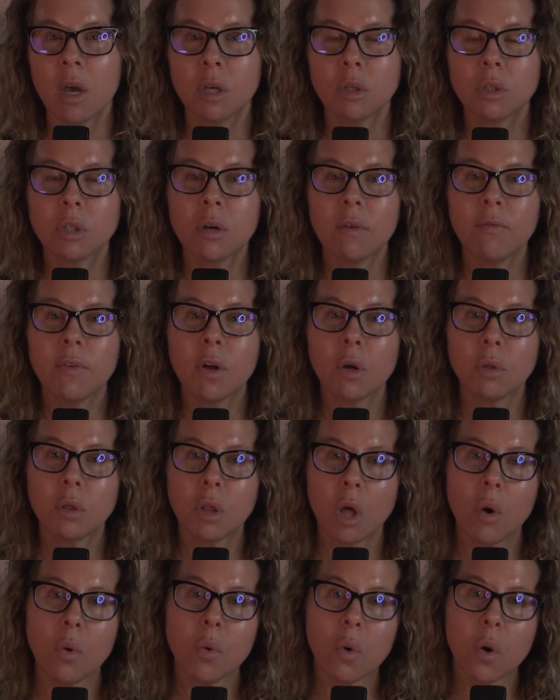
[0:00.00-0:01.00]
So if your
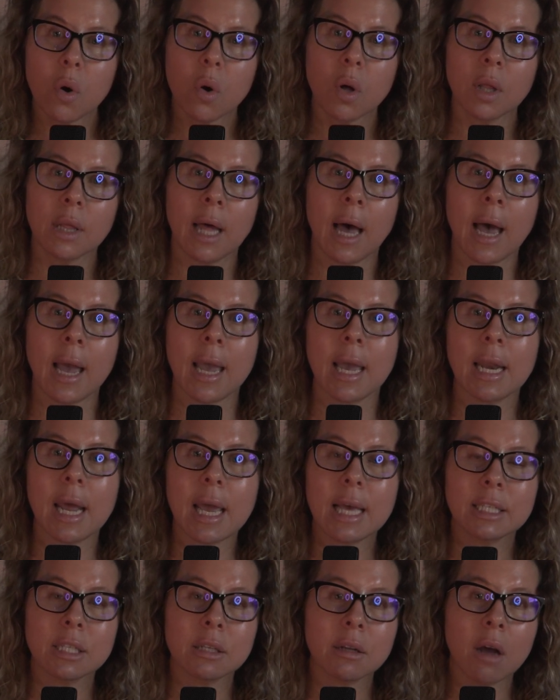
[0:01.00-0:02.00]
local client
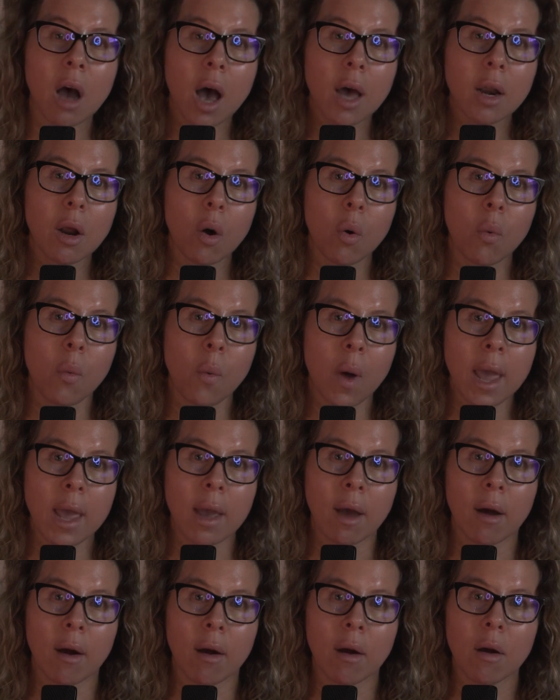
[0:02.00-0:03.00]
is not
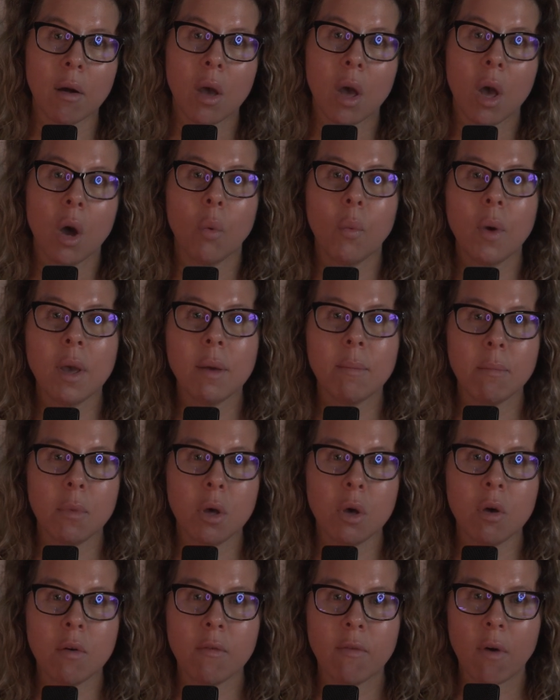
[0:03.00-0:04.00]
aware, we
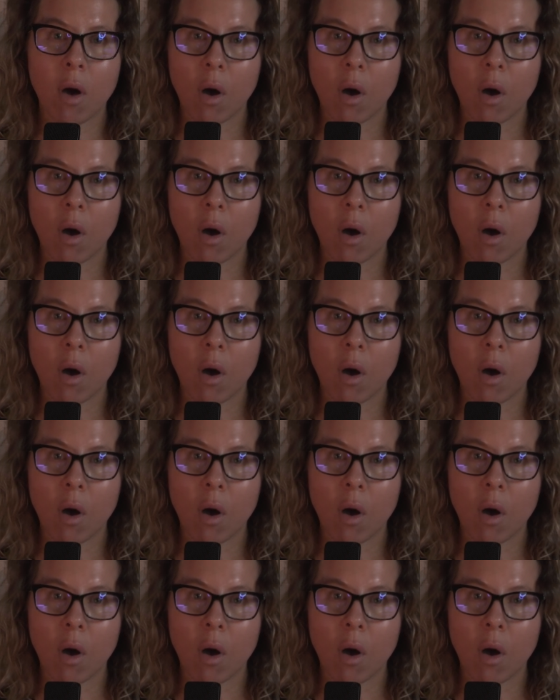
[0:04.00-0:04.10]
move